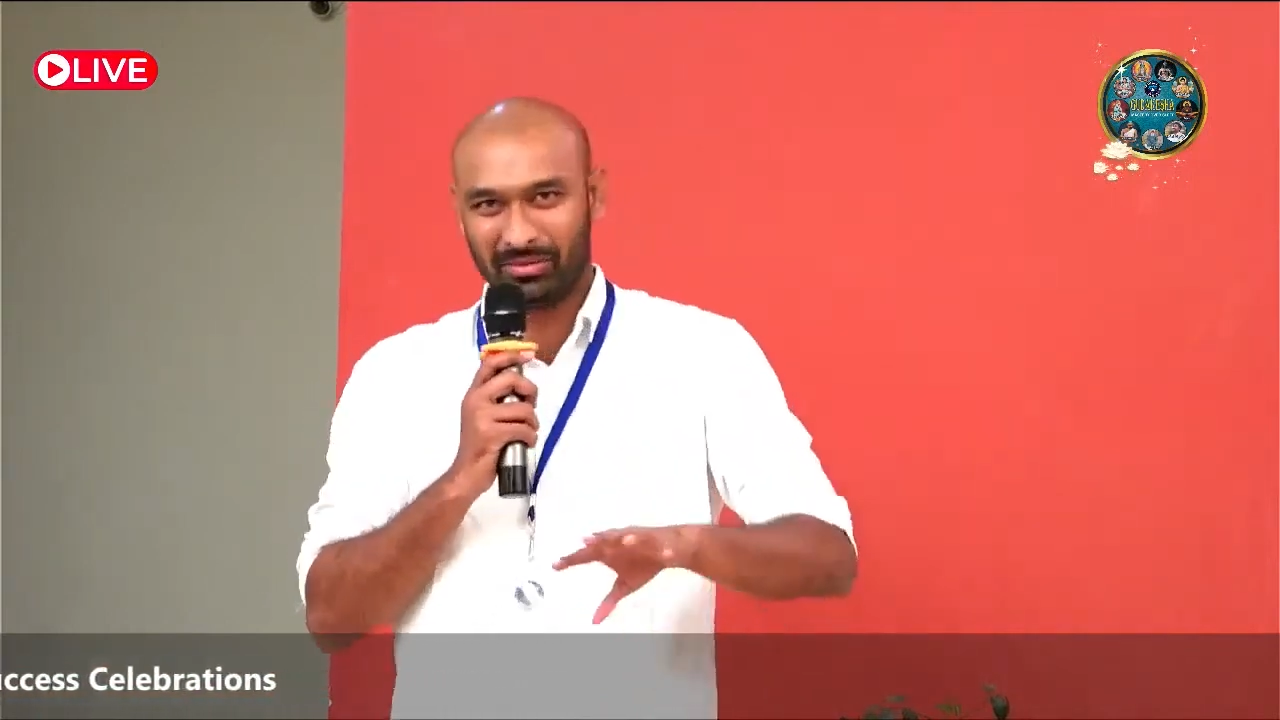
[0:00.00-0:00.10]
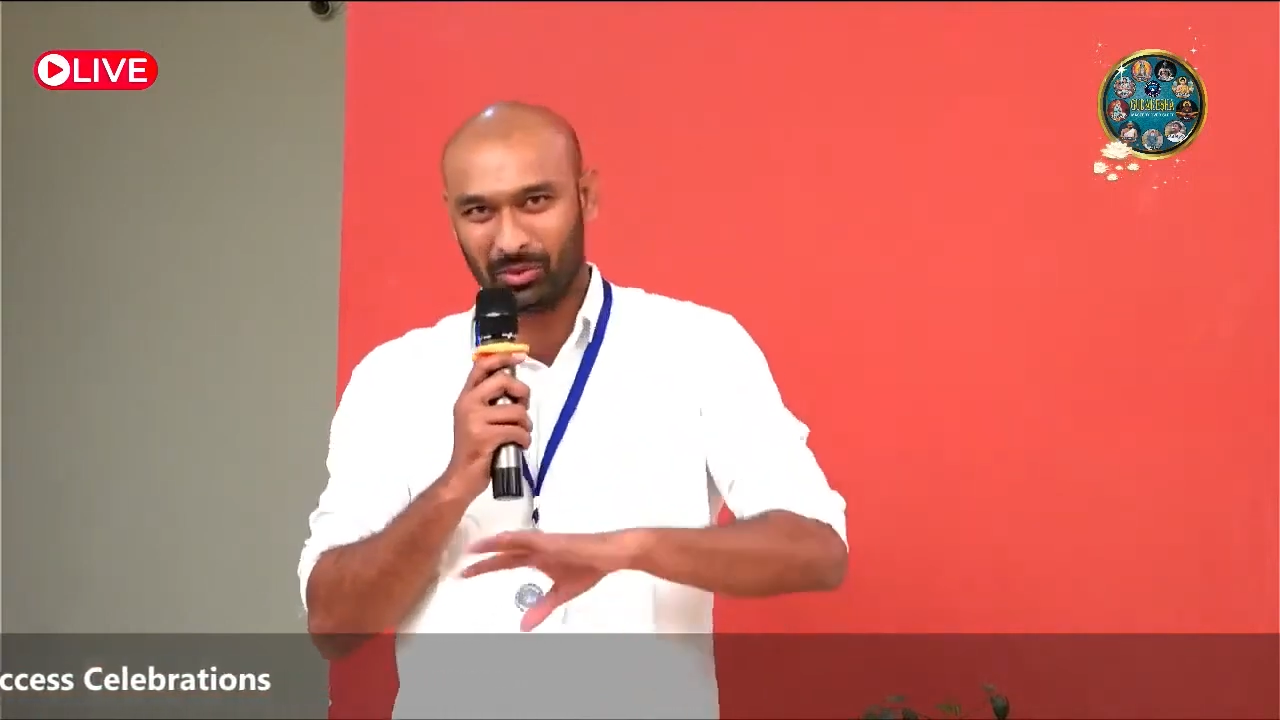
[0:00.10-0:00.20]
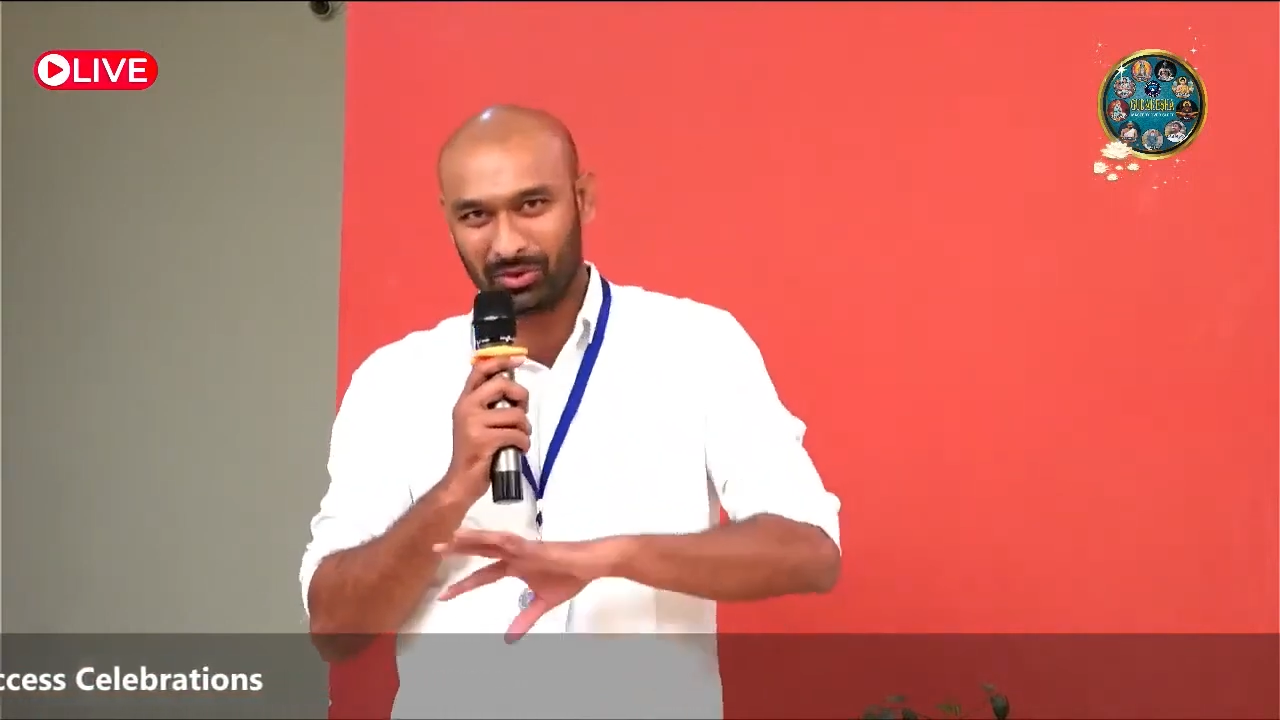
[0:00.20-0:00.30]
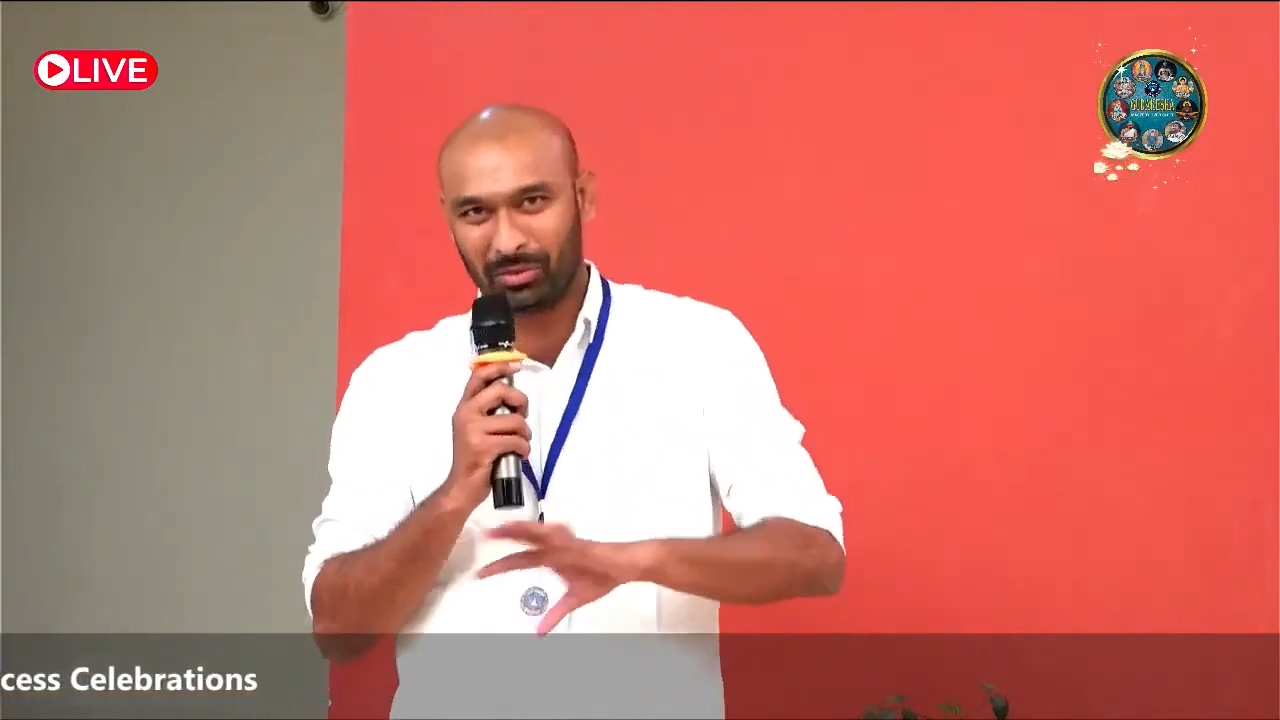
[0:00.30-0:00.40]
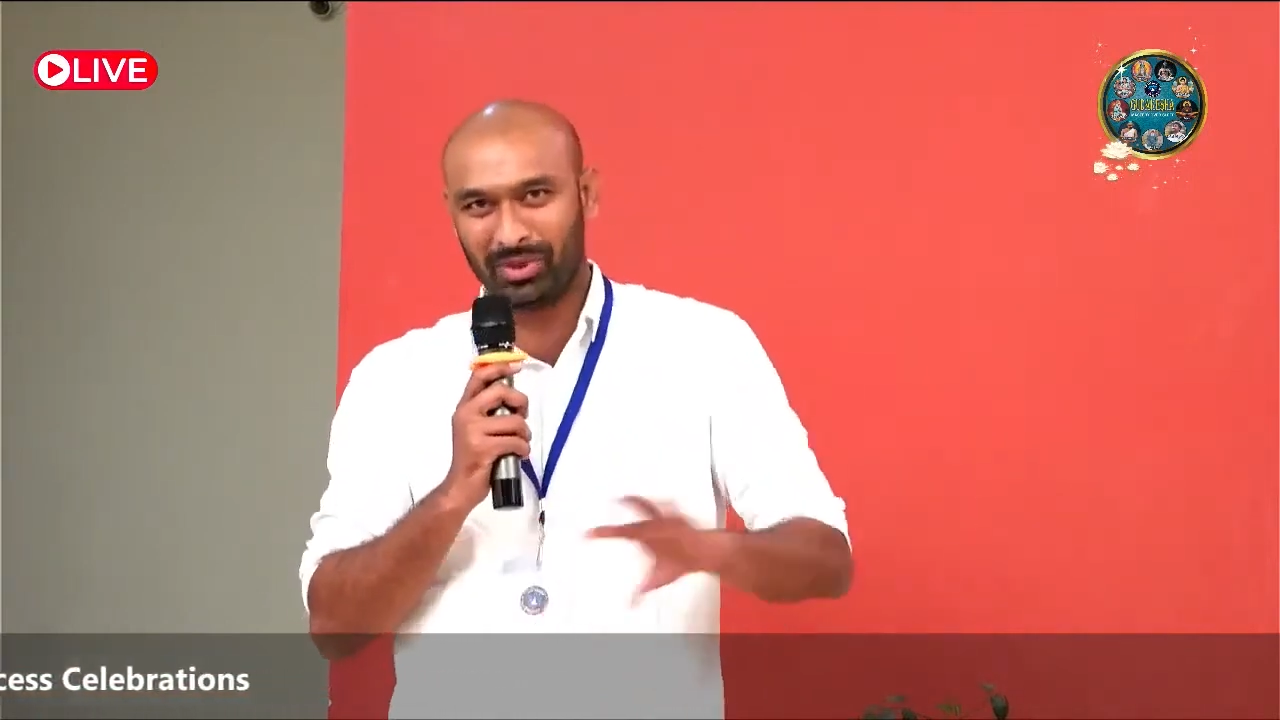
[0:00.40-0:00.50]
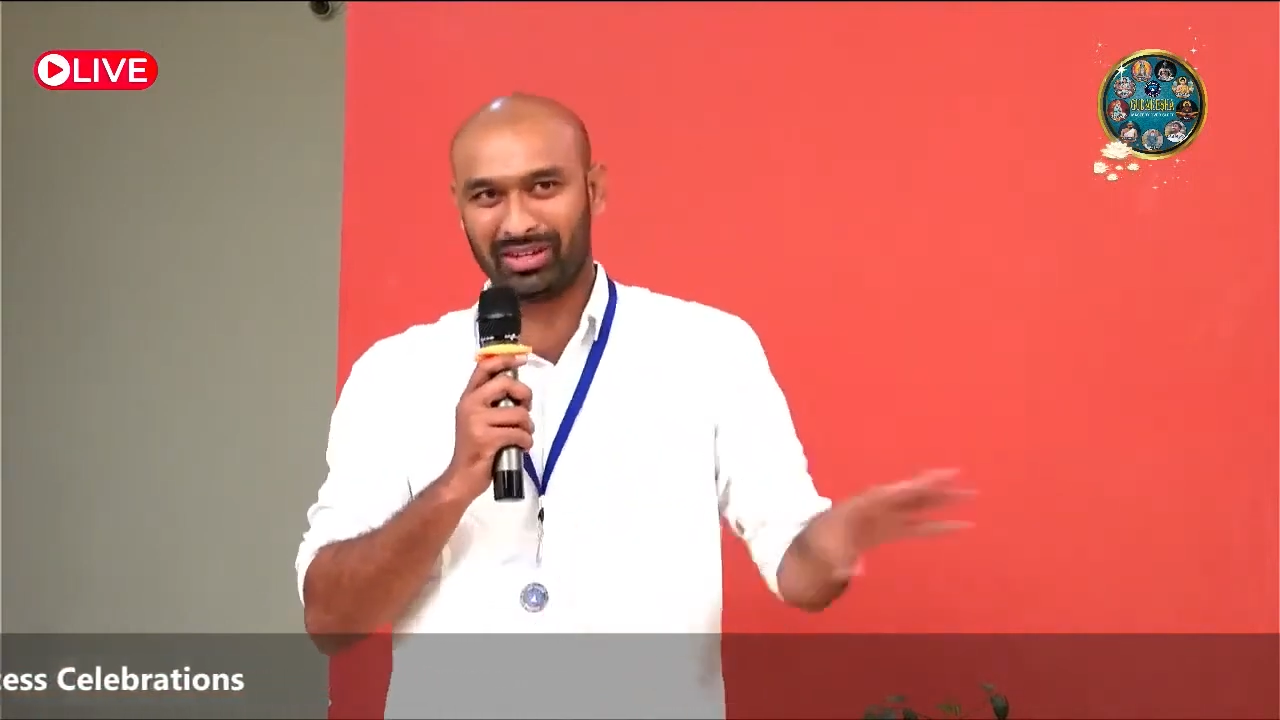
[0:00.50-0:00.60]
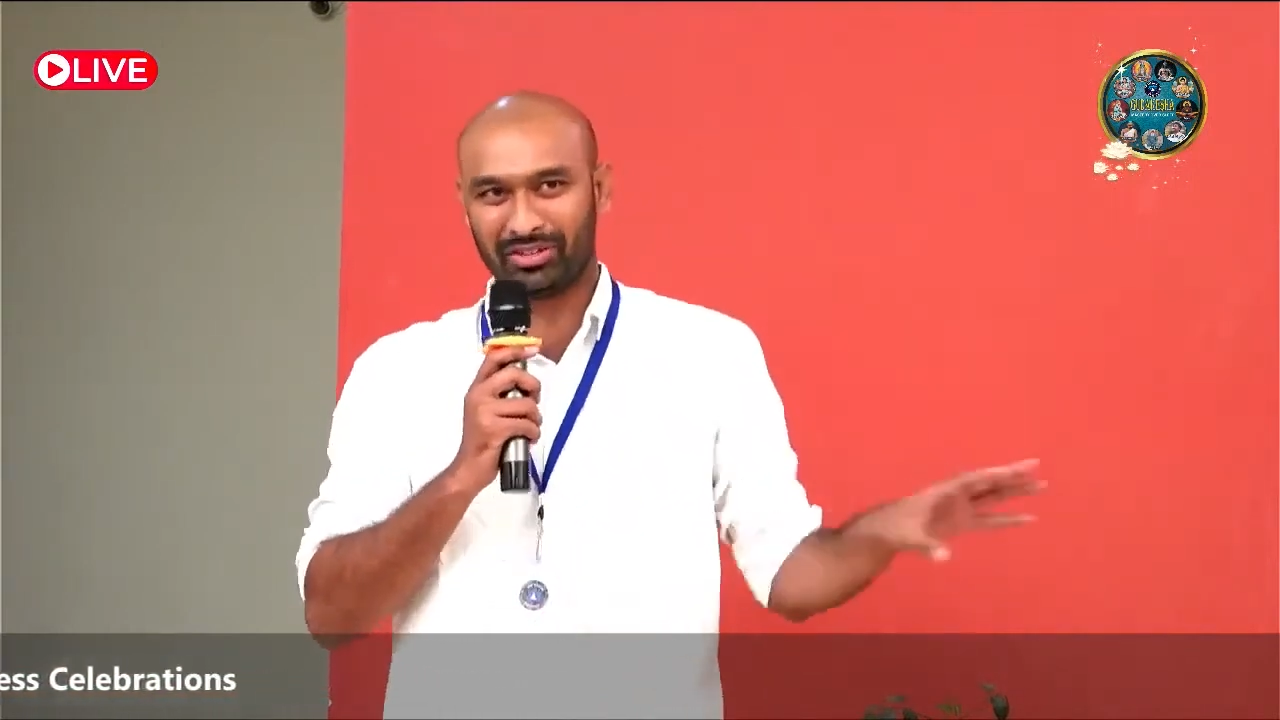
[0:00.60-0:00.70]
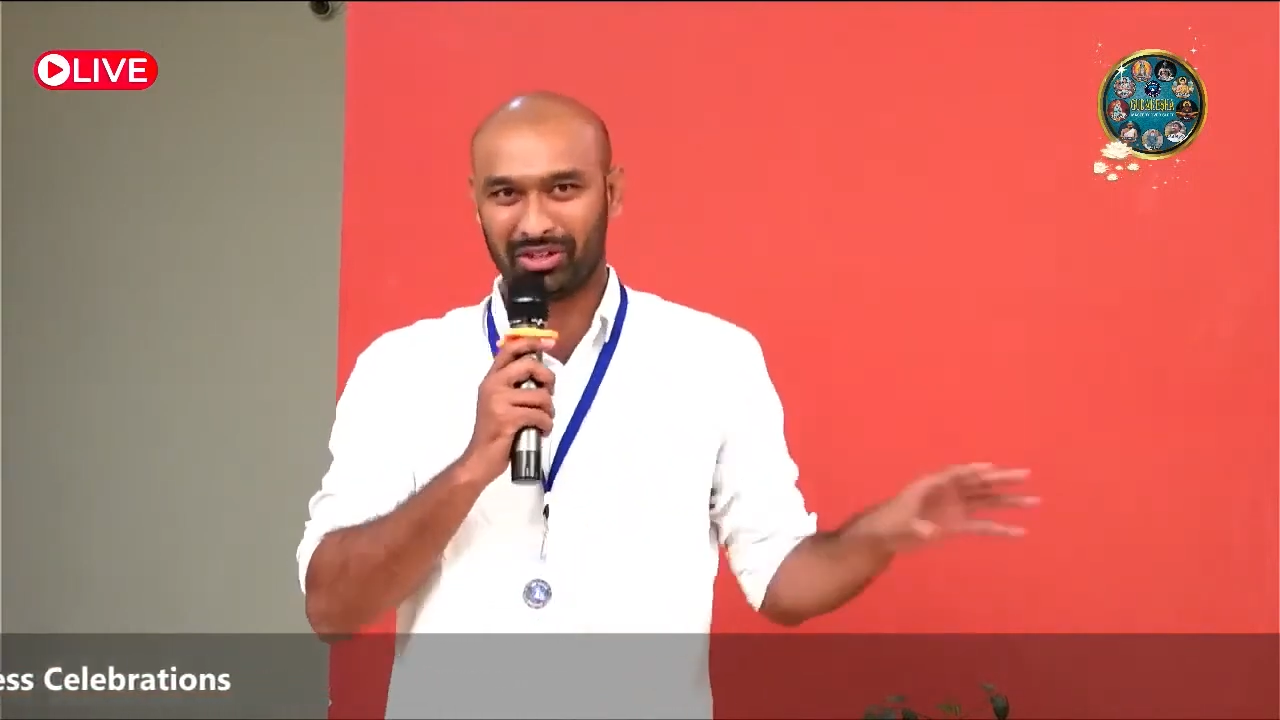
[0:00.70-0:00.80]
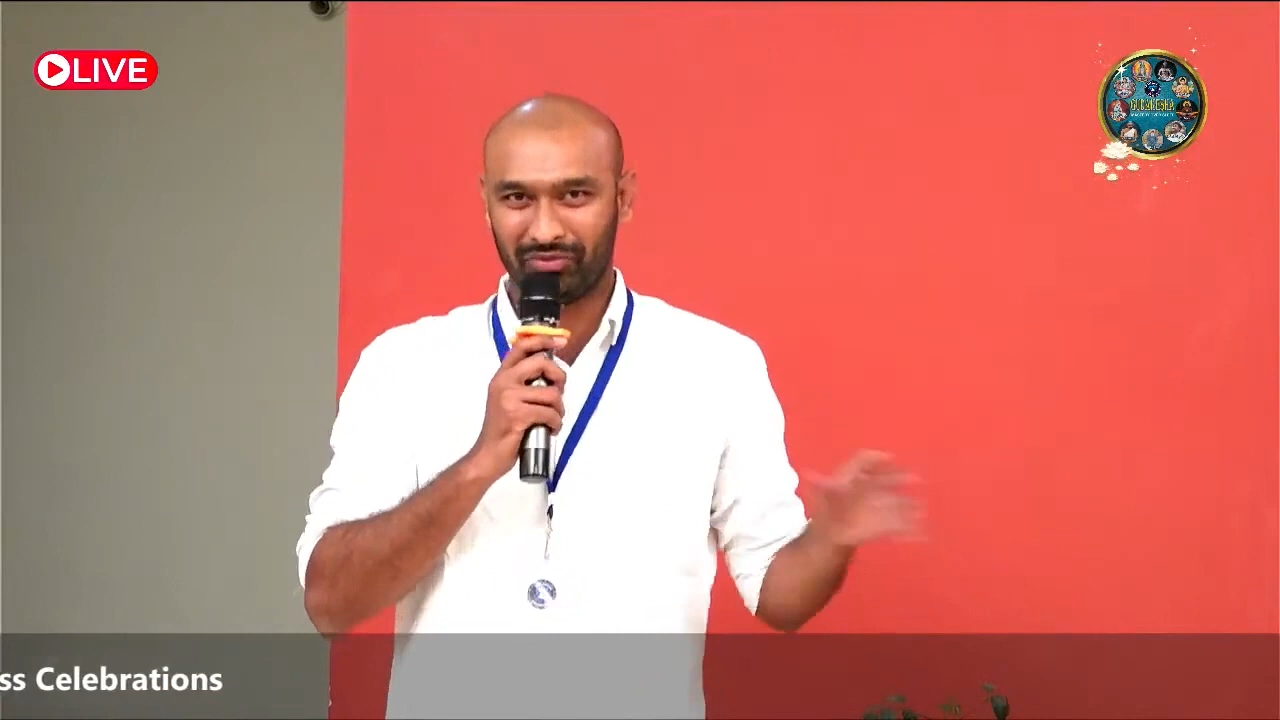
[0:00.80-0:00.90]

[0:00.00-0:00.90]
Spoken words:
both the meditation